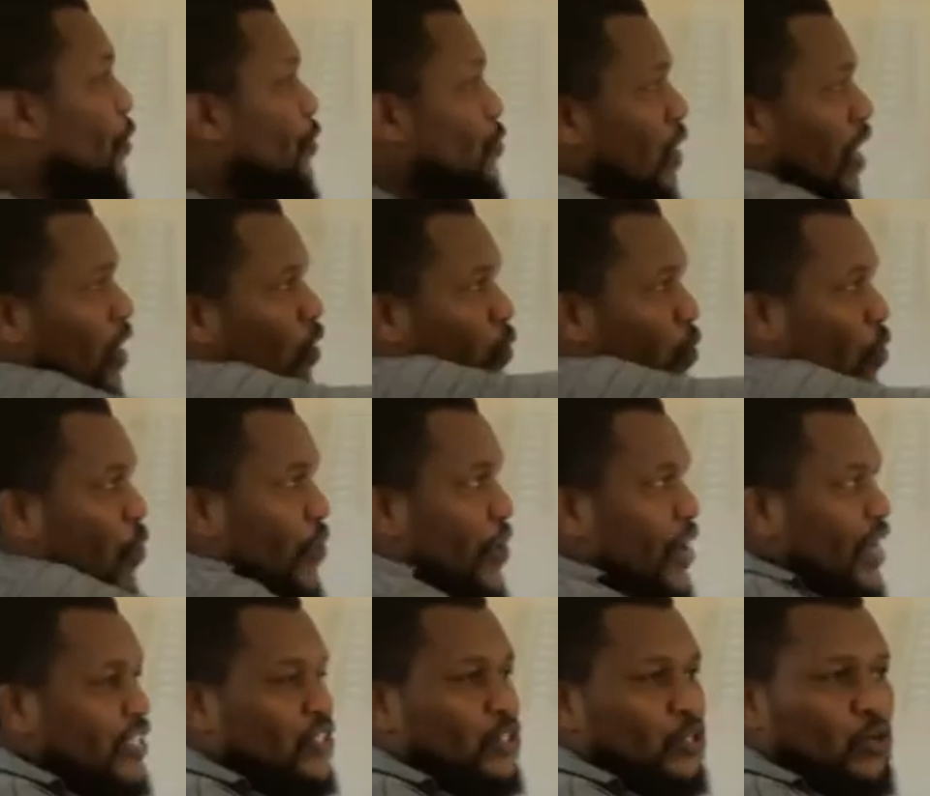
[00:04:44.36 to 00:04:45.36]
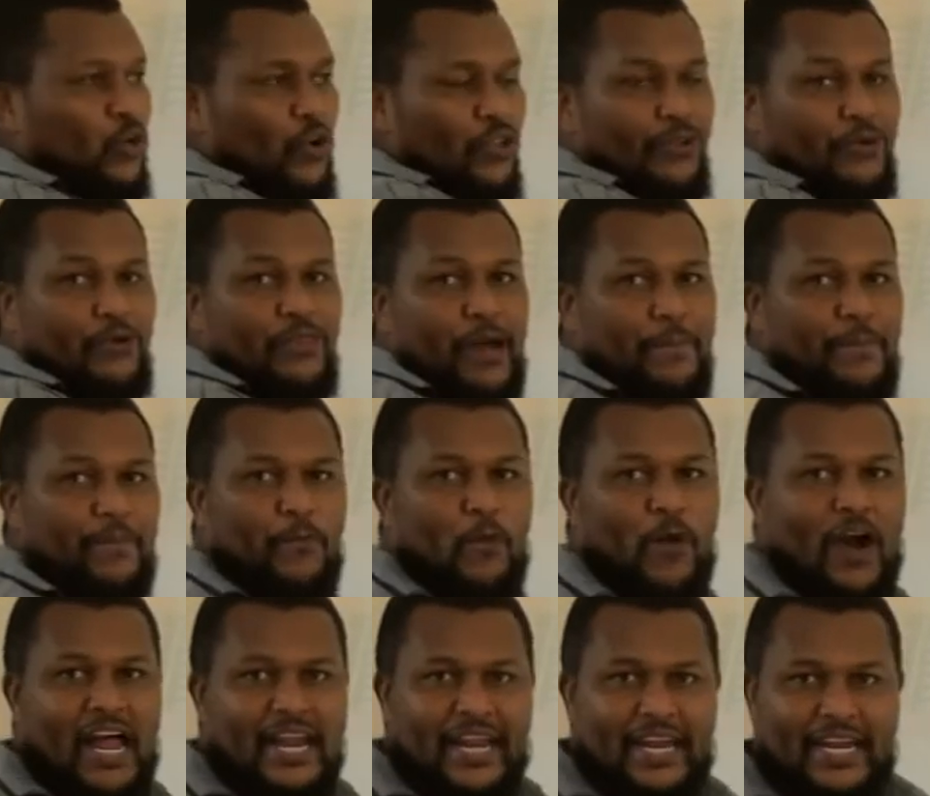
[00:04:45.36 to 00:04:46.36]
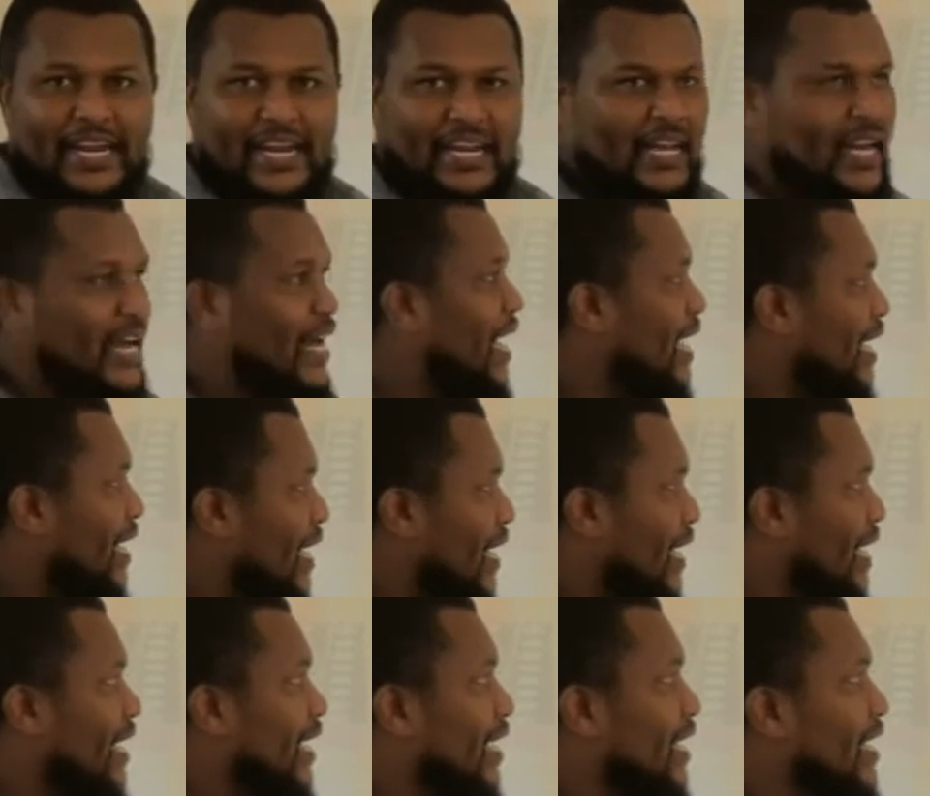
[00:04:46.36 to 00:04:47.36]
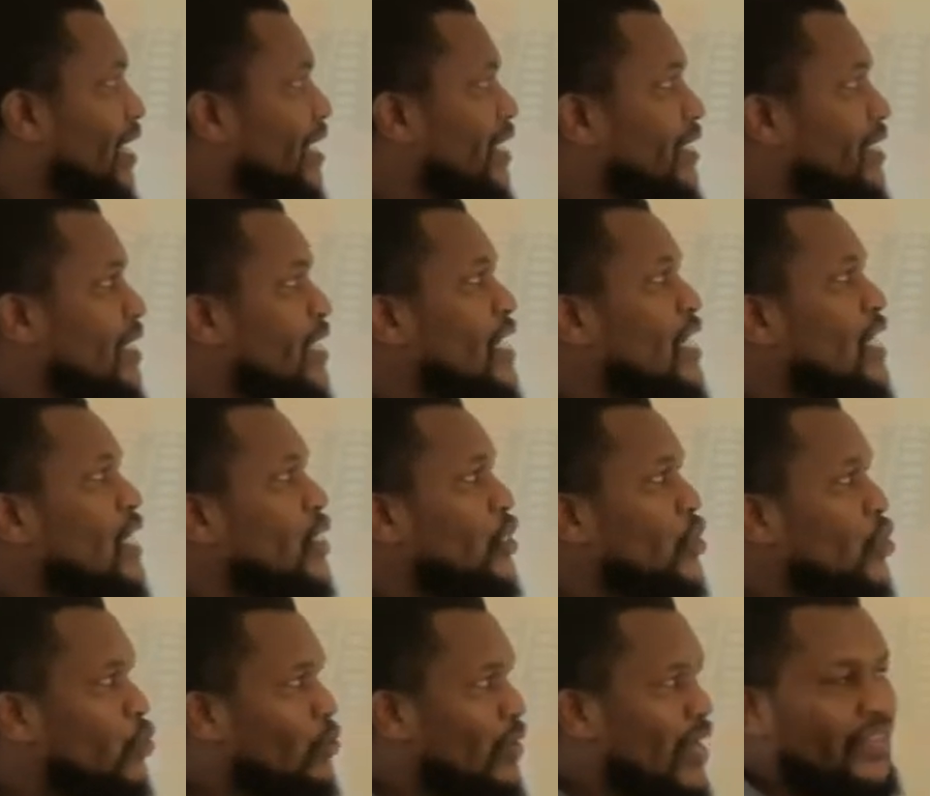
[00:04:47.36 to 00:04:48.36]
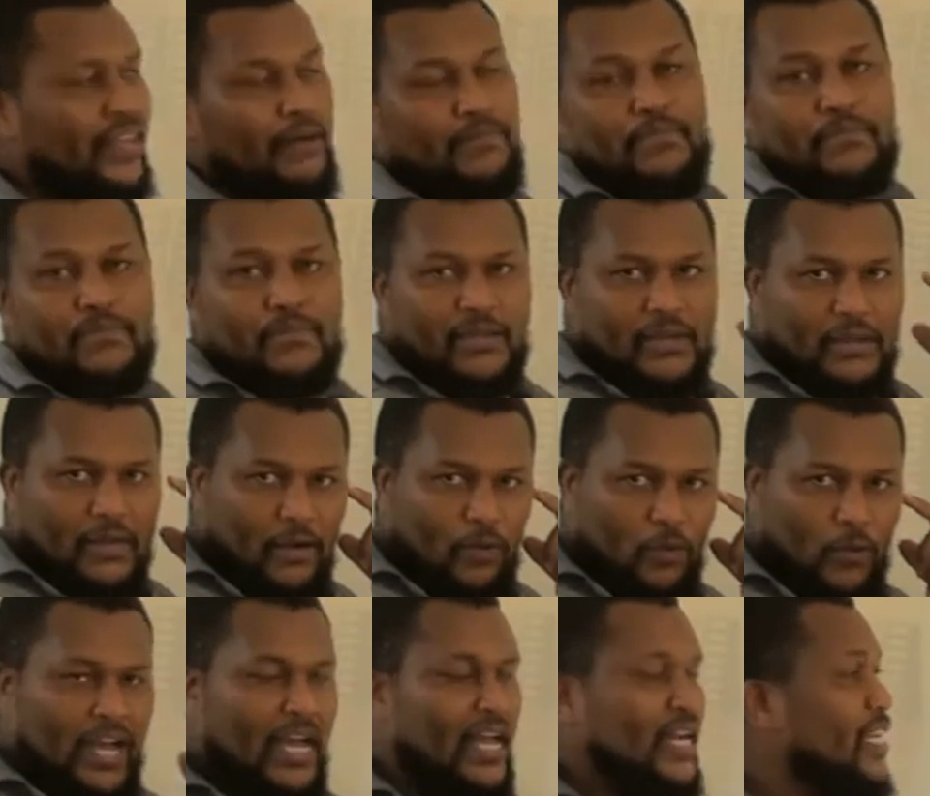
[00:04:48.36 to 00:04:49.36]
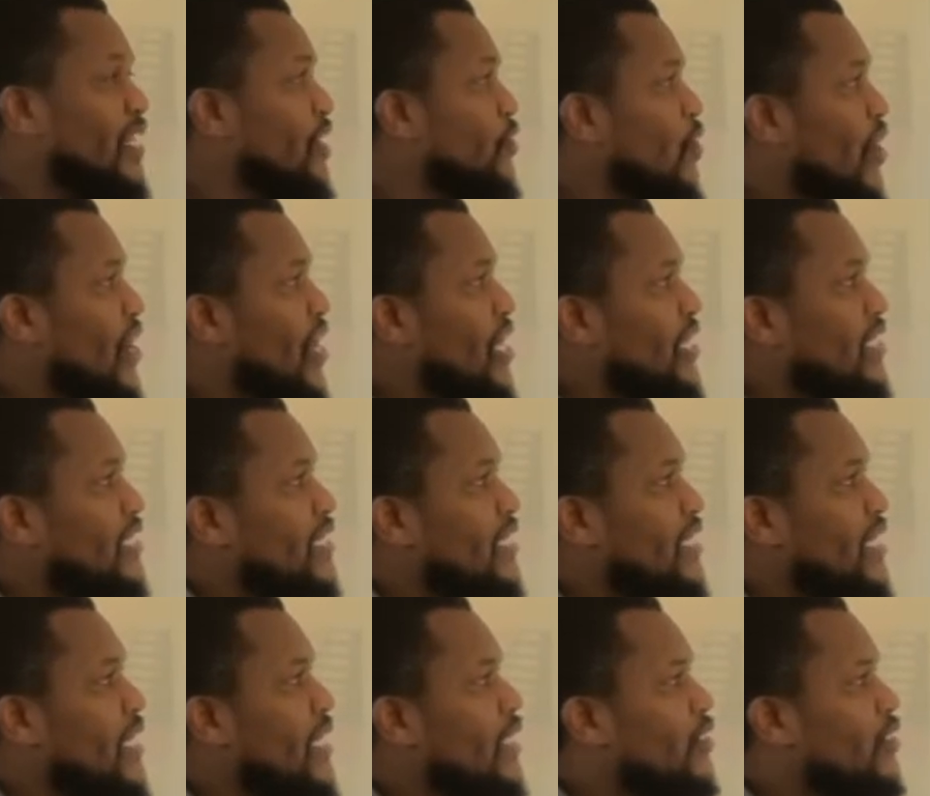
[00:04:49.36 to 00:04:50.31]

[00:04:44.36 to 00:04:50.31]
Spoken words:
you are going to go through them one again and again to get them well in your heads,